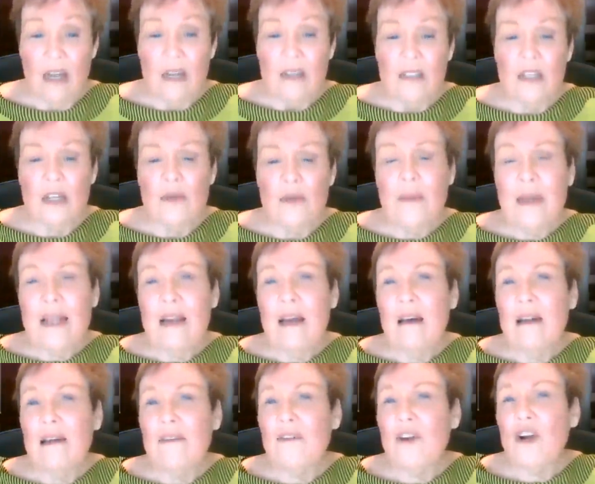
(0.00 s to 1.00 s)
So you may
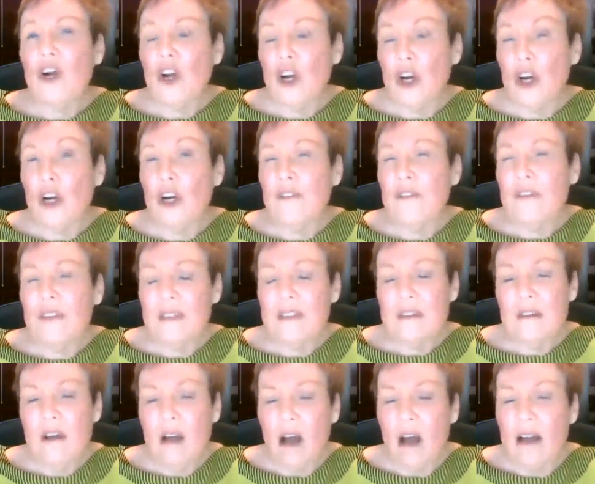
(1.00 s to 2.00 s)
not have heard of this
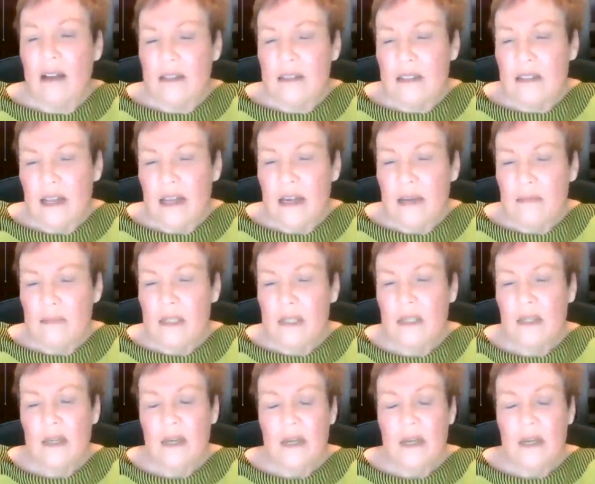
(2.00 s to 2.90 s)
concept.